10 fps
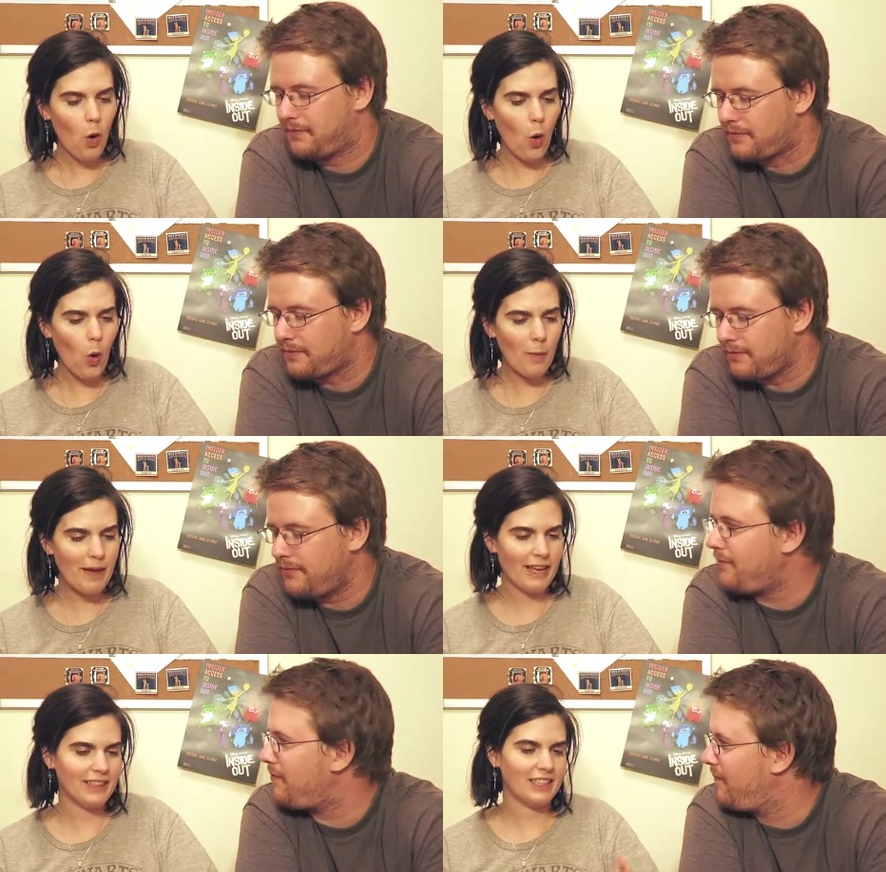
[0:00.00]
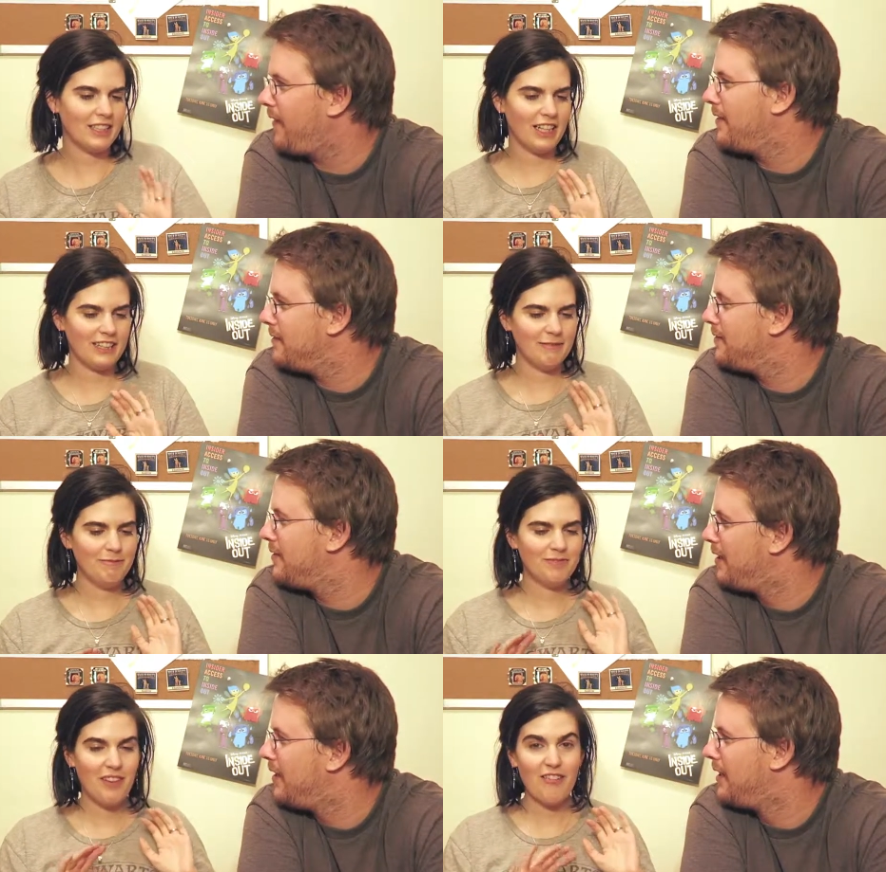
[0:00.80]
Speaker 1: Oh man, that's good.
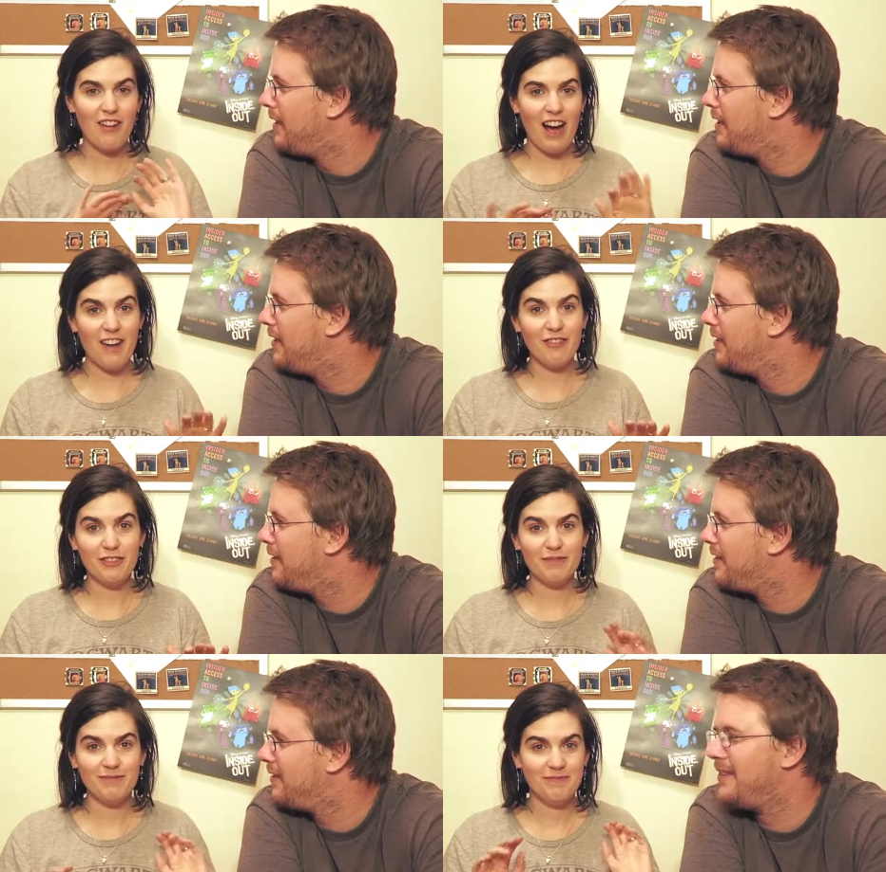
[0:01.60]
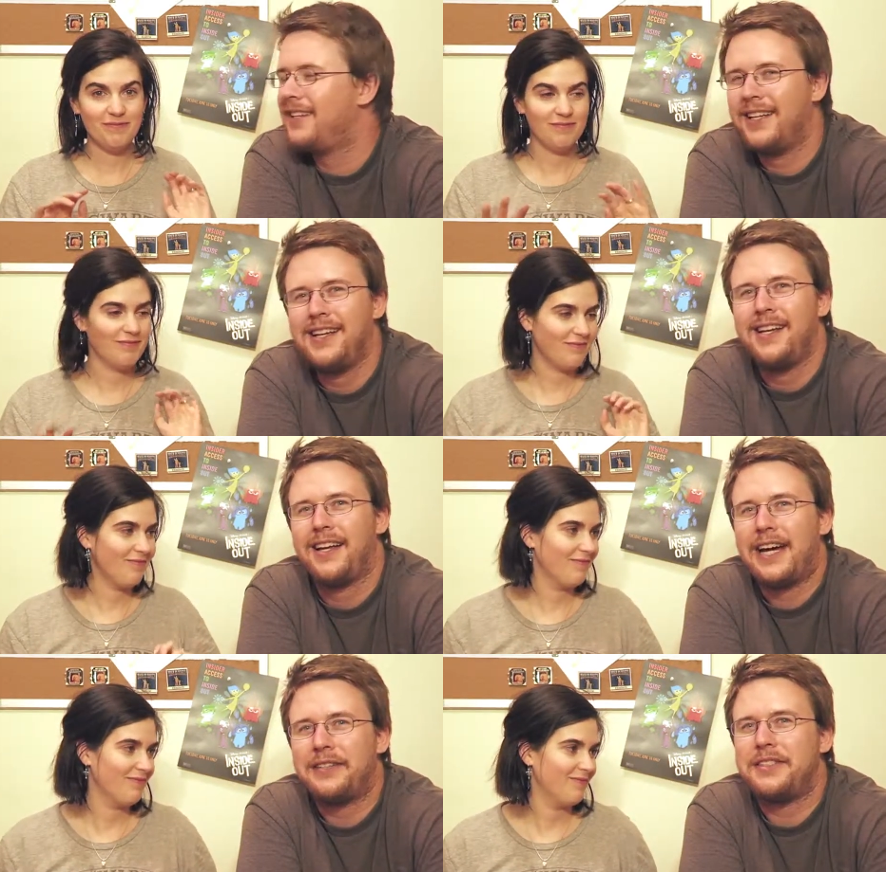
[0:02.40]
5.
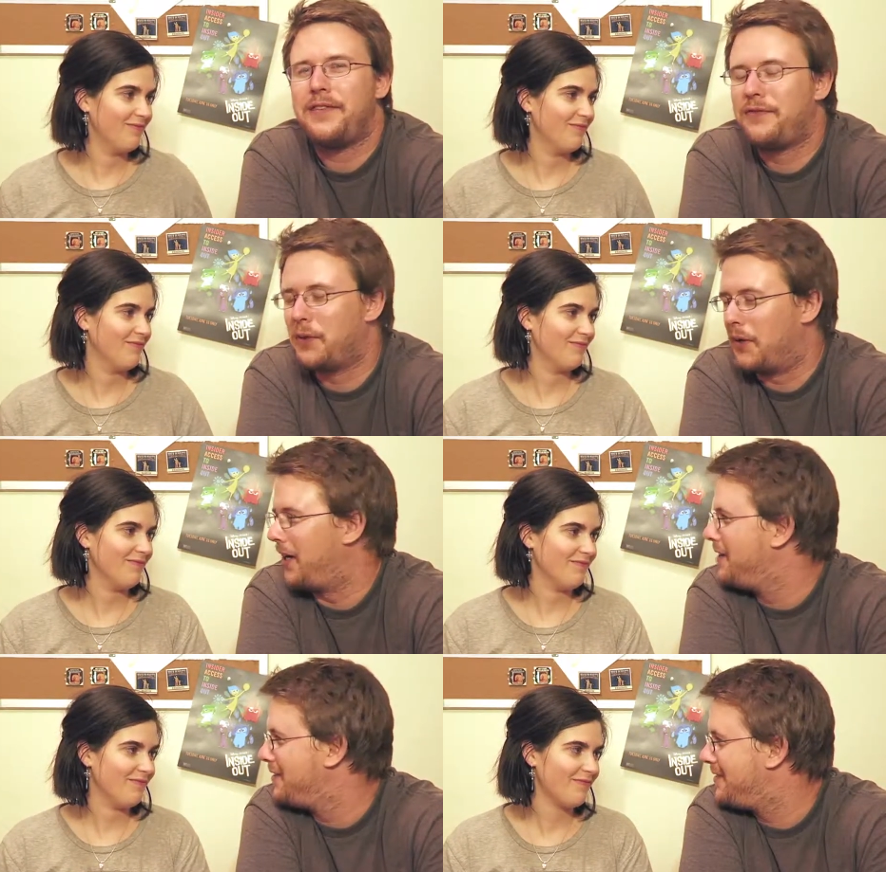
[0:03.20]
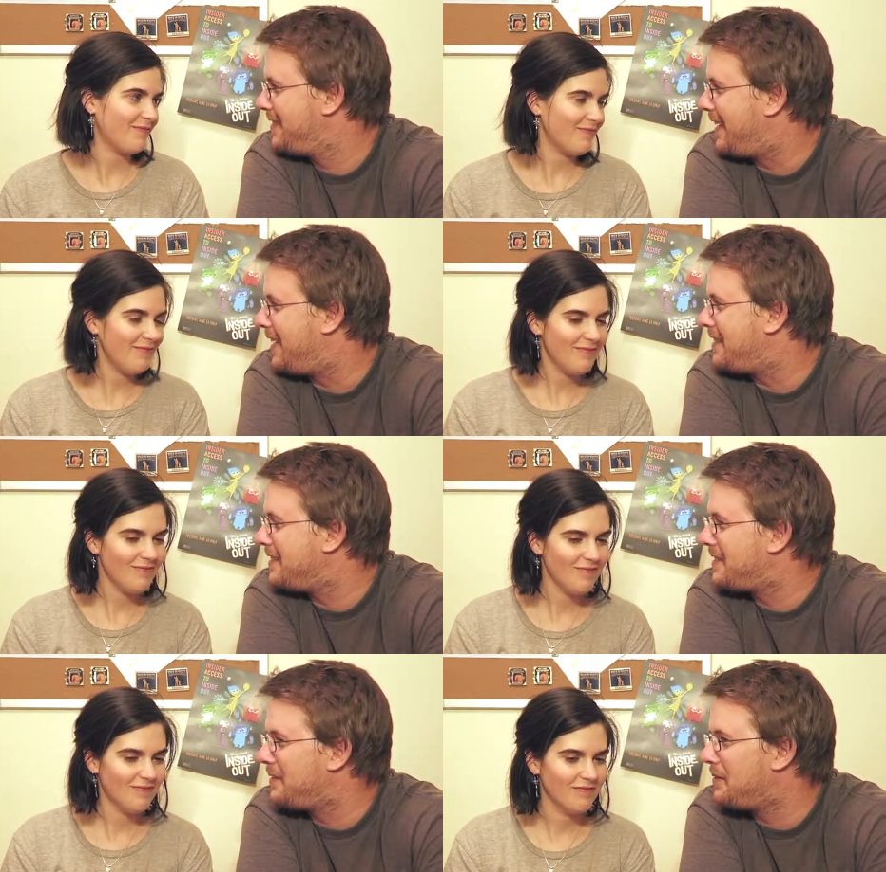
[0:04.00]
Speaker 2: I'd say 4.
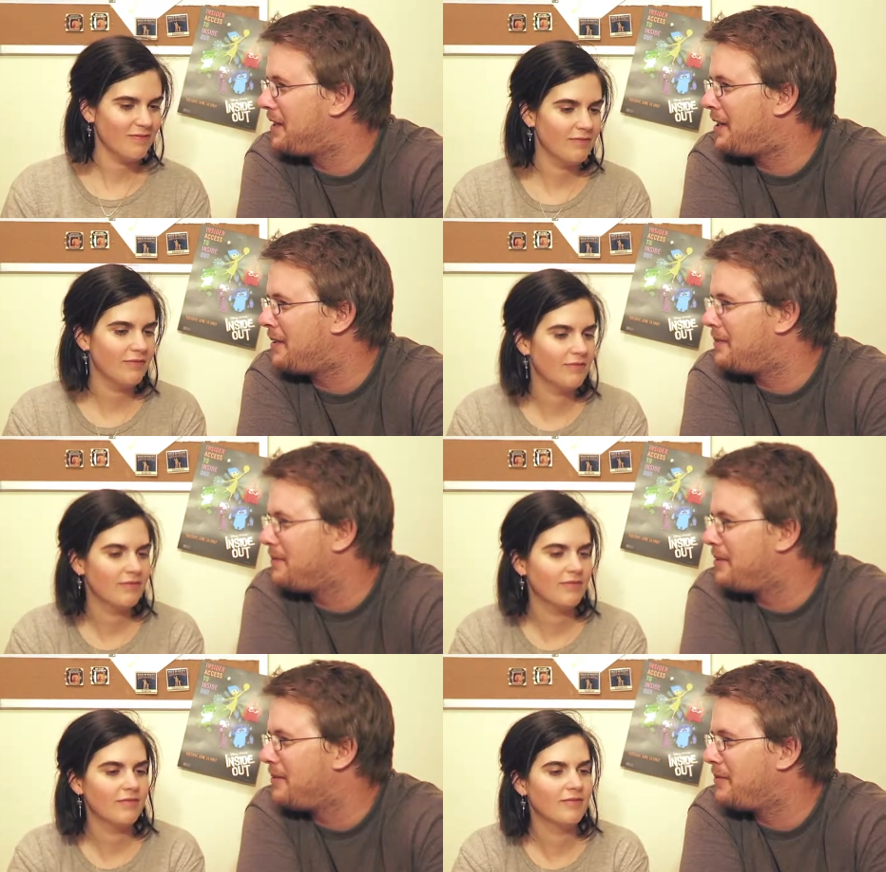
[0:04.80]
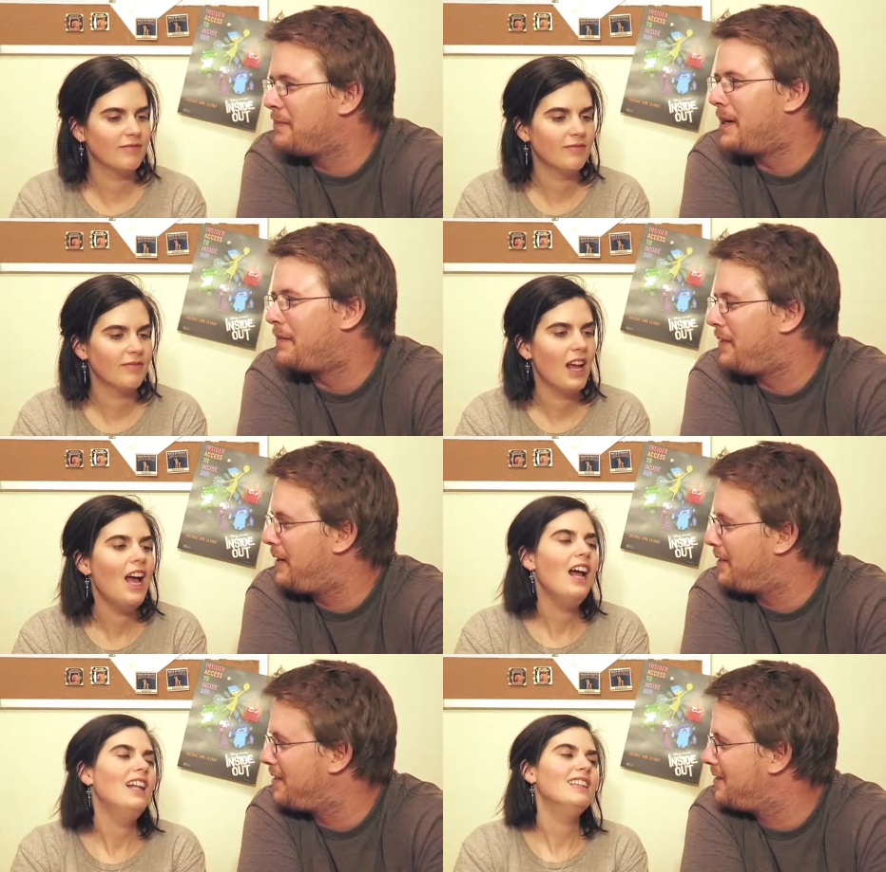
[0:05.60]
It's still not my
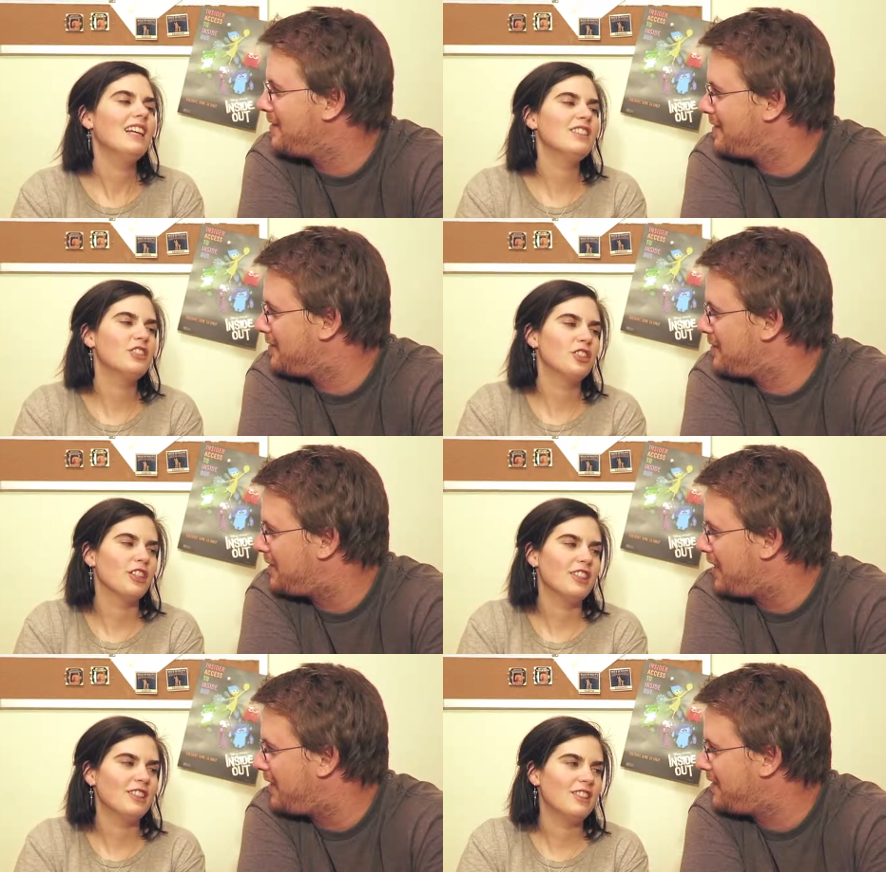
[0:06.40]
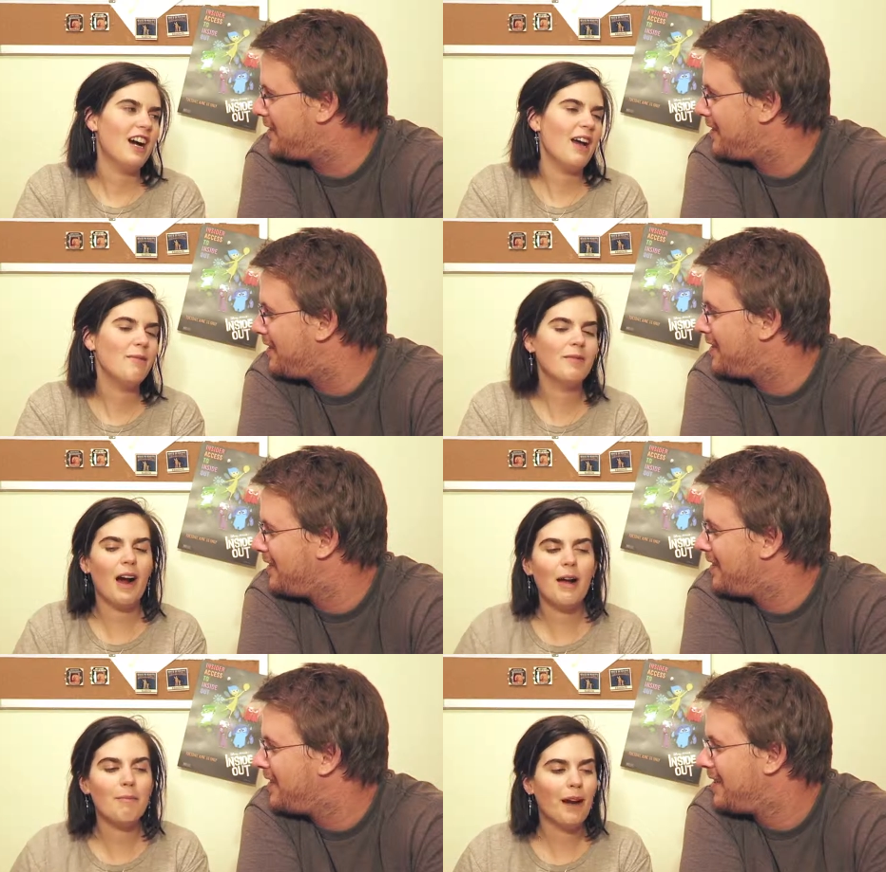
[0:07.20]
favorite.
Speaker 1: That's true. Taste.
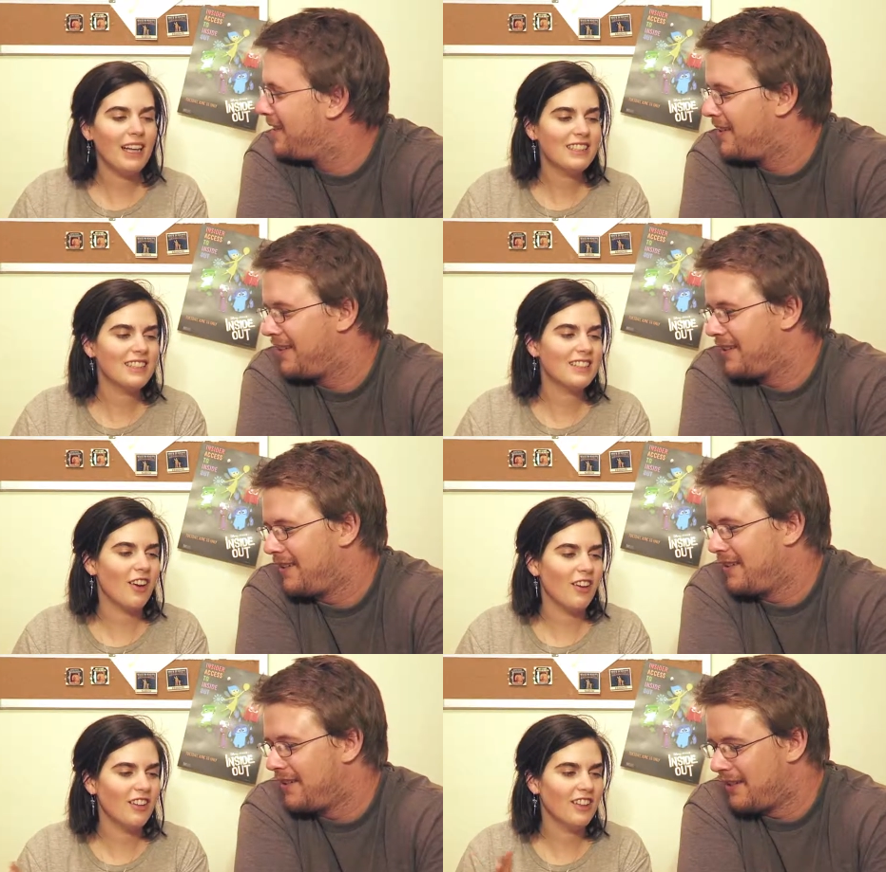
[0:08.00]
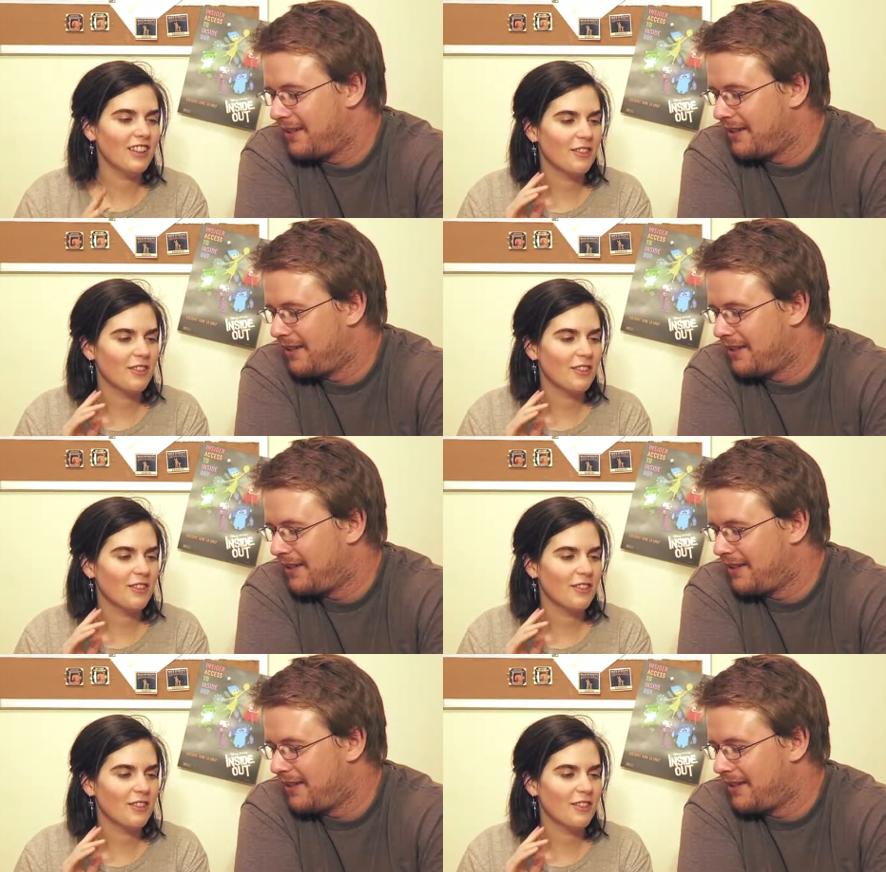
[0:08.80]
I'm biased because all the